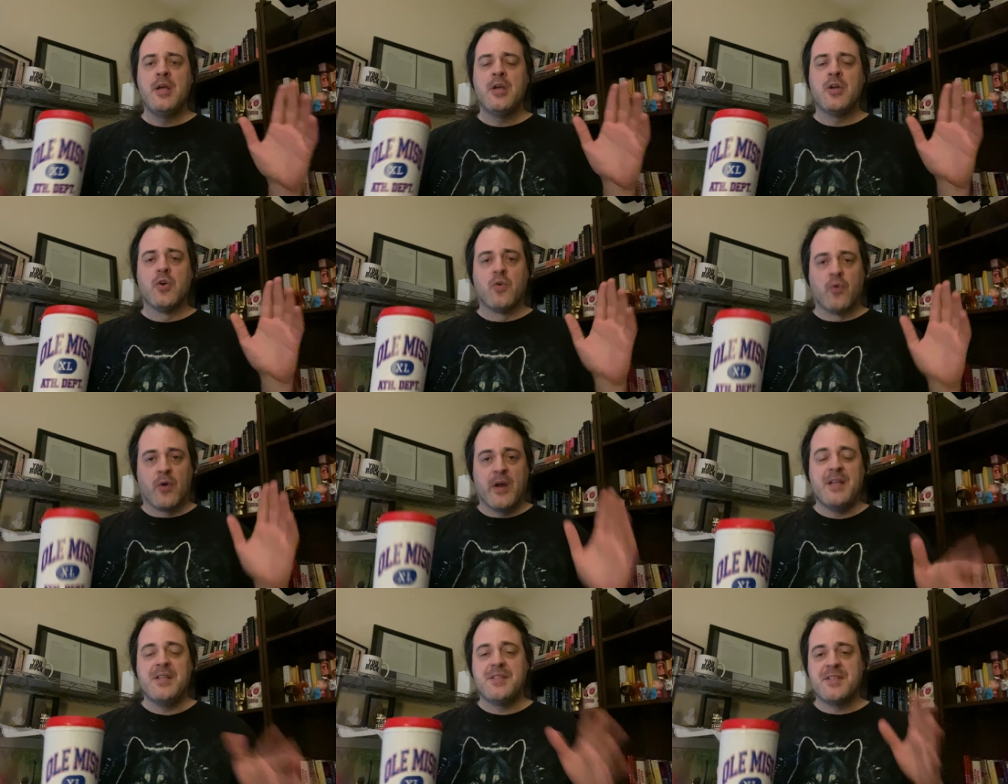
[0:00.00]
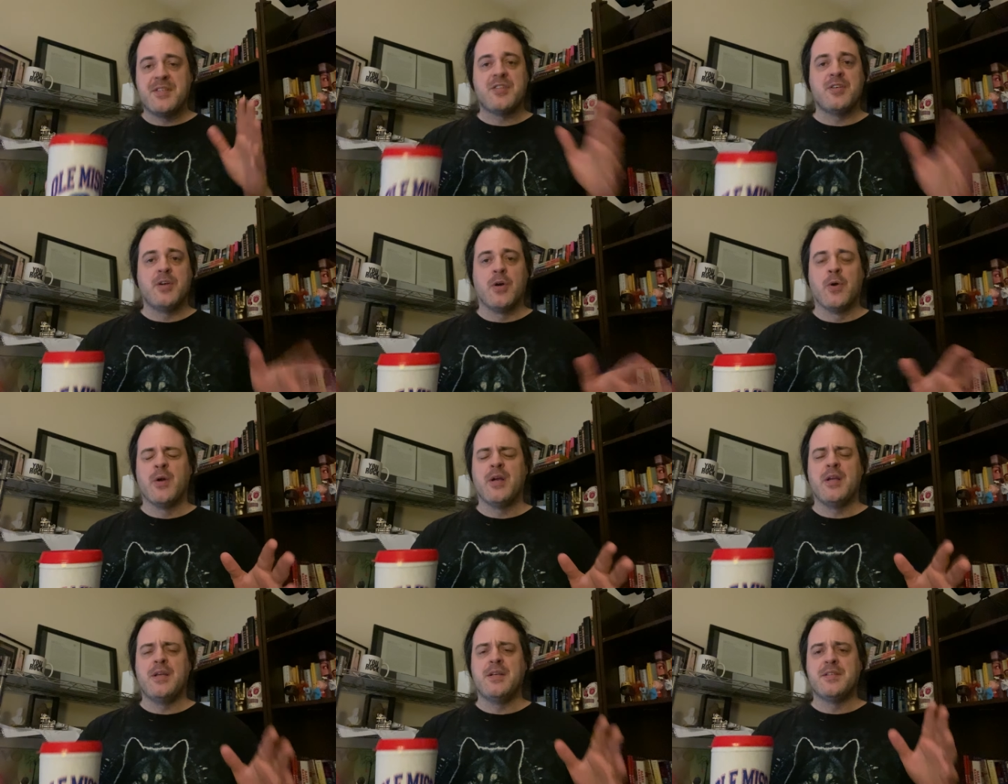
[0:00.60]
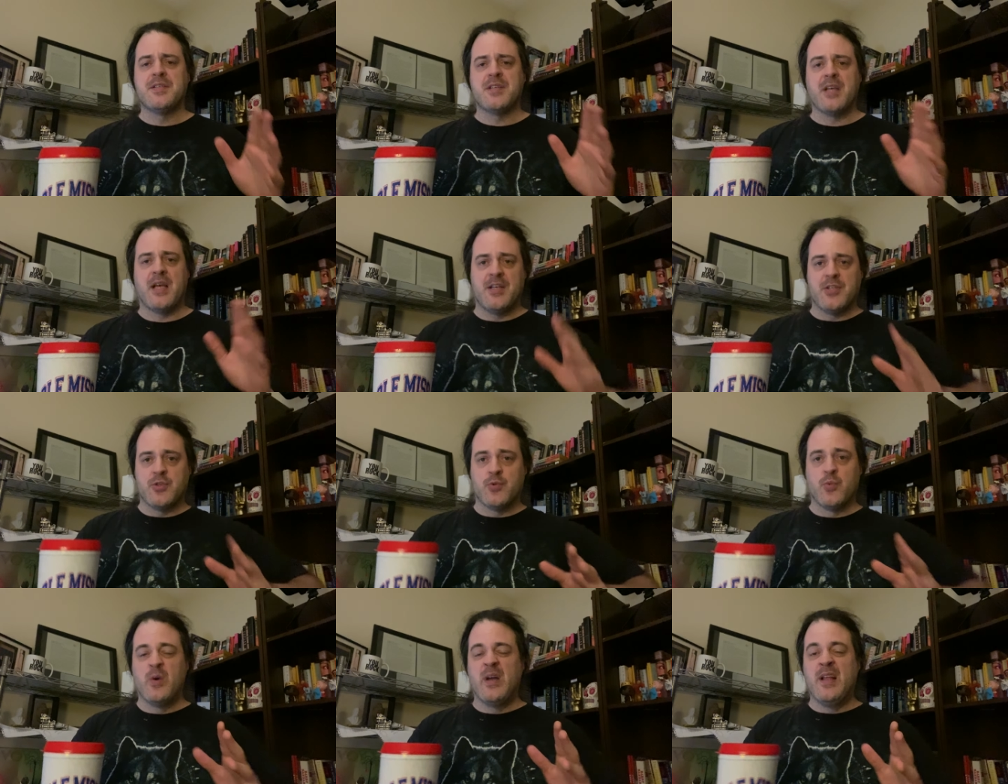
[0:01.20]
great series
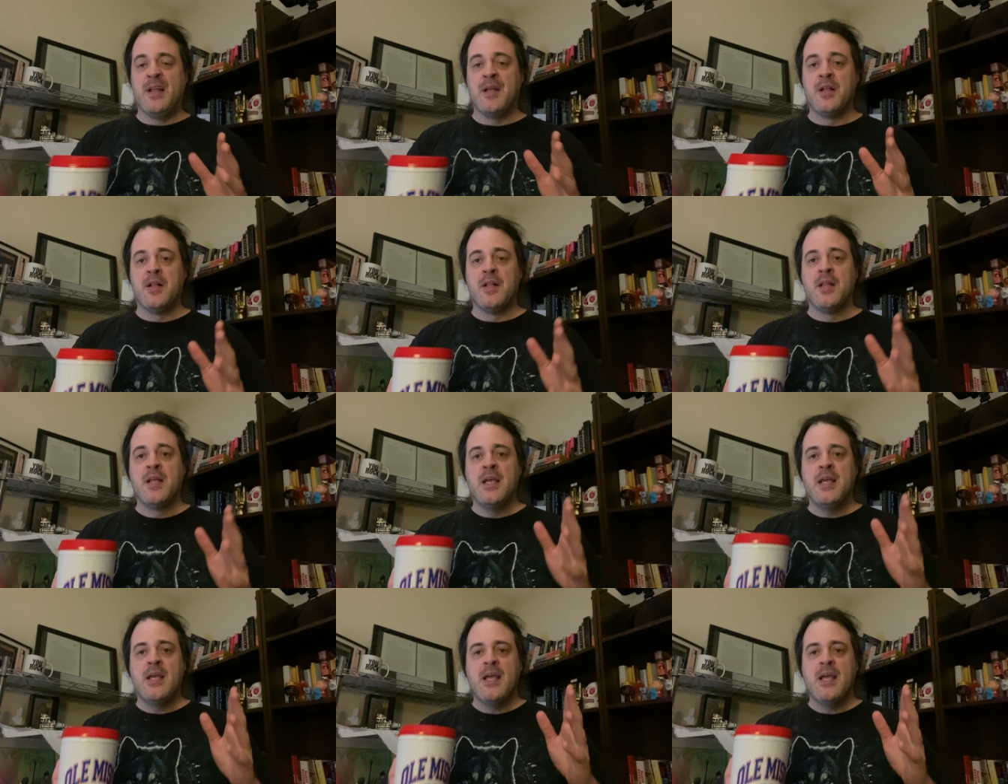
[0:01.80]
as well.